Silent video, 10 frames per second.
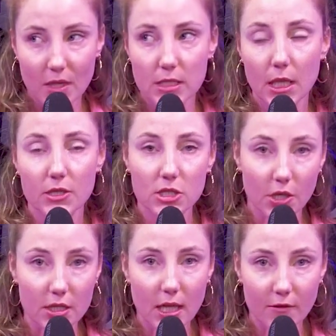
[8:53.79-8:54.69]
until I
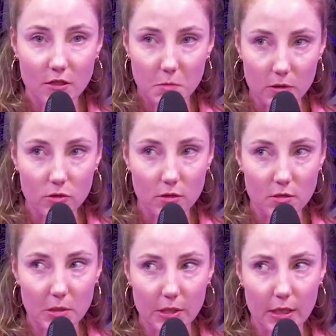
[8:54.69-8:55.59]
started to have spiritual
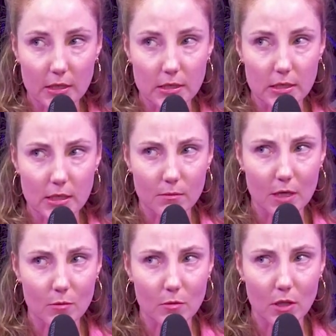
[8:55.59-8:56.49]
experiences that
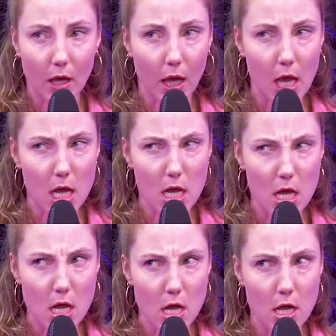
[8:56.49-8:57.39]
made me be like,
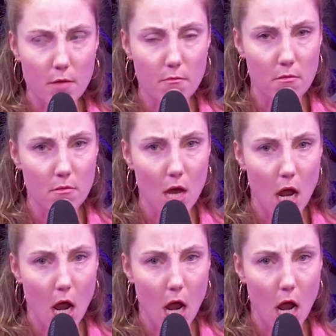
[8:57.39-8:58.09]
oh,